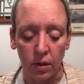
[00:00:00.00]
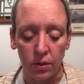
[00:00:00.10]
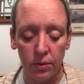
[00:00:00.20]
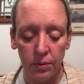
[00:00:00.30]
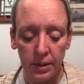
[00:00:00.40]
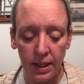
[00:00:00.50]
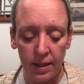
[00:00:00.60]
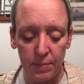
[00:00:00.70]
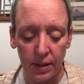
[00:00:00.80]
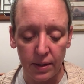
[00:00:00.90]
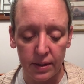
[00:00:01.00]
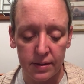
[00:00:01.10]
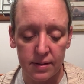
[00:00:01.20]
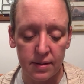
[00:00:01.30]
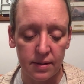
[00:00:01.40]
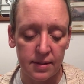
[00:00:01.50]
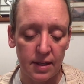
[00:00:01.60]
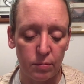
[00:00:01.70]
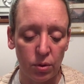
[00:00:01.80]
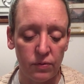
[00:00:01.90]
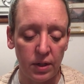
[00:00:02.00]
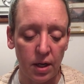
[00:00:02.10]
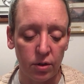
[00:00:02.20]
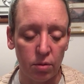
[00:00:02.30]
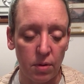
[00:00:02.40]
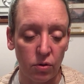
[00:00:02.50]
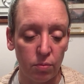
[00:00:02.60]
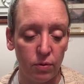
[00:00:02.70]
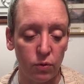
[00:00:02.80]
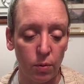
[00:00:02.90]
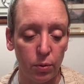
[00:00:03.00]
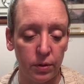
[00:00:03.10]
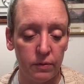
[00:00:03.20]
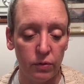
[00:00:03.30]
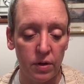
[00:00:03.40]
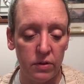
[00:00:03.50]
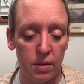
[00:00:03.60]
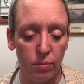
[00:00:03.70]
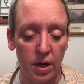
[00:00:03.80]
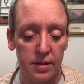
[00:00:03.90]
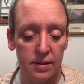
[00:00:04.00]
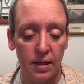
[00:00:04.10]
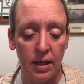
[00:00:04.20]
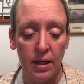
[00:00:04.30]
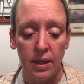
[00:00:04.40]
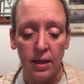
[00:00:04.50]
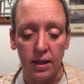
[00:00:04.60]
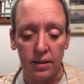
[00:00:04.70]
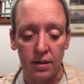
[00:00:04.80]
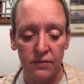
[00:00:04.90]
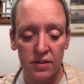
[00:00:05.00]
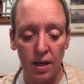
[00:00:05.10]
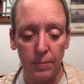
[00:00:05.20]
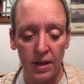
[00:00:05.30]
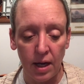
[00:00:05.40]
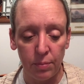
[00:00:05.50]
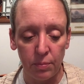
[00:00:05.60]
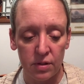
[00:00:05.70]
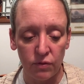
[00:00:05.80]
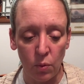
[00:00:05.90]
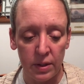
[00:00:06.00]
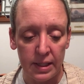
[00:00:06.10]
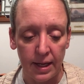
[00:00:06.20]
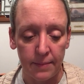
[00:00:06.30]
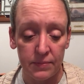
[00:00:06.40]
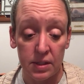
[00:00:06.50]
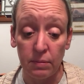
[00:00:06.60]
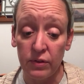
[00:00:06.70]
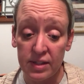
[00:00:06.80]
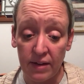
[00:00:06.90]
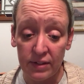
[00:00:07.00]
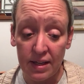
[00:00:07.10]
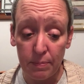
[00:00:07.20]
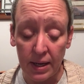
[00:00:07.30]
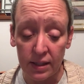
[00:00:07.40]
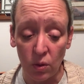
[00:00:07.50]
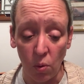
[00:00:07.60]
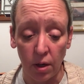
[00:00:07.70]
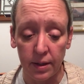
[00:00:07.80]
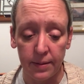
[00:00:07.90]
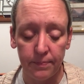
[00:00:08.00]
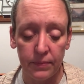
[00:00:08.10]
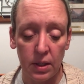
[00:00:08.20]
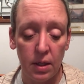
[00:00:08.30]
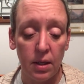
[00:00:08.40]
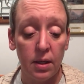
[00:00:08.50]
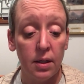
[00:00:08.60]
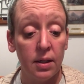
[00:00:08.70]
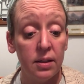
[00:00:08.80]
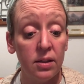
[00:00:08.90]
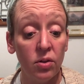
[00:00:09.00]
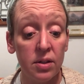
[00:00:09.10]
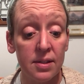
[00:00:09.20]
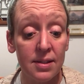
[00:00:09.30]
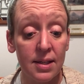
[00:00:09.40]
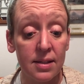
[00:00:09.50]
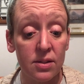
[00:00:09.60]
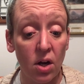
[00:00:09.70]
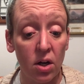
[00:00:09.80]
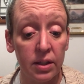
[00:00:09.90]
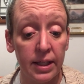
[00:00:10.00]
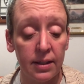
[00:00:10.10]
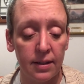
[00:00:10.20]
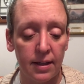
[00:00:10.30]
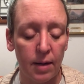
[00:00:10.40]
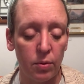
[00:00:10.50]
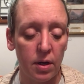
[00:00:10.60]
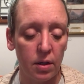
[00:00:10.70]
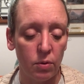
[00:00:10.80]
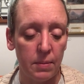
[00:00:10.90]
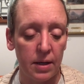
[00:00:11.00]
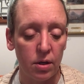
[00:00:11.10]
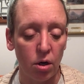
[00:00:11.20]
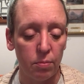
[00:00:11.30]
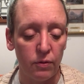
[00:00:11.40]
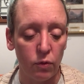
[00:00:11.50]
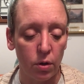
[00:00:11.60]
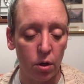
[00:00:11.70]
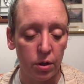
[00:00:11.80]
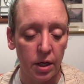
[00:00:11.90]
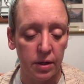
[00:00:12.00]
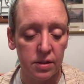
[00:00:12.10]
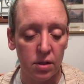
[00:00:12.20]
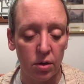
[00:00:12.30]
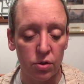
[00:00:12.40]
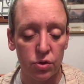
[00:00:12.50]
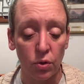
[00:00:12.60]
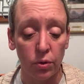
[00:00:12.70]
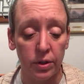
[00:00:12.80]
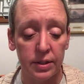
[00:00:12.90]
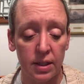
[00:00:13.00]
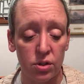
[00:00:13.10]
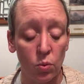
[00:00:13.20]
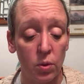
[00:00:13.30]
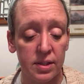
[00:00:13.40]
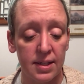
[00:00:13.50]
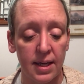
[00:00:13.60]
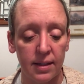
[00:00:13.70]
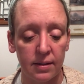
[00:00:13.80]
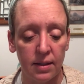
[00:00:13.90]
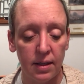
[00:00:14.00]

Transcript: Okay, parents, Zen briefly hugged her mother before pulling free of the embrace. Enough soppy compliments for one day. Some of us have to get back to work. Dinner is at six, darling, Gabriella reminded her before her youngest daughter stole her attention once again.